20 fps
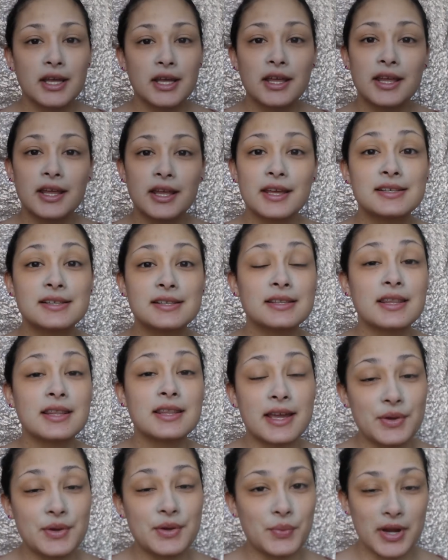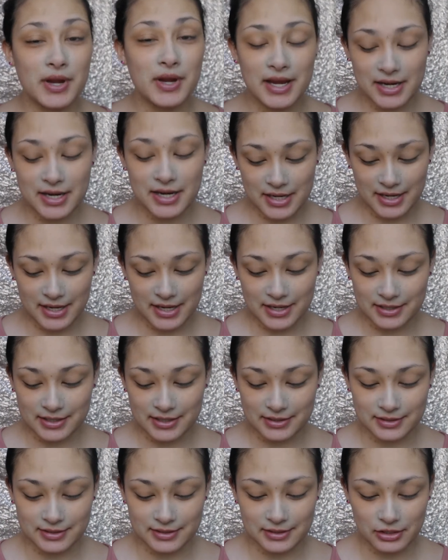it's lightweight
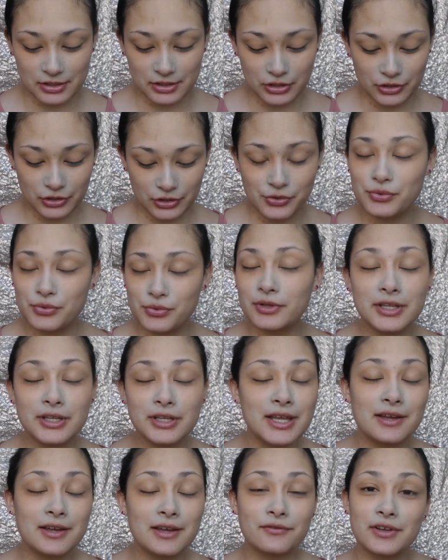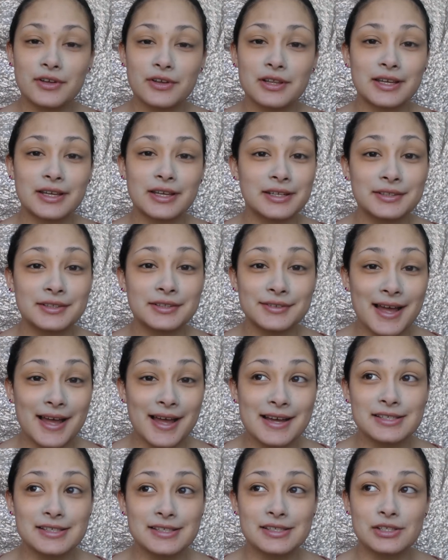and you really can't feel it, and it
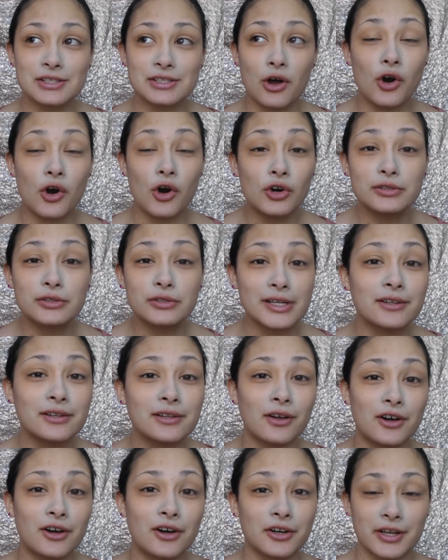lasts all day long.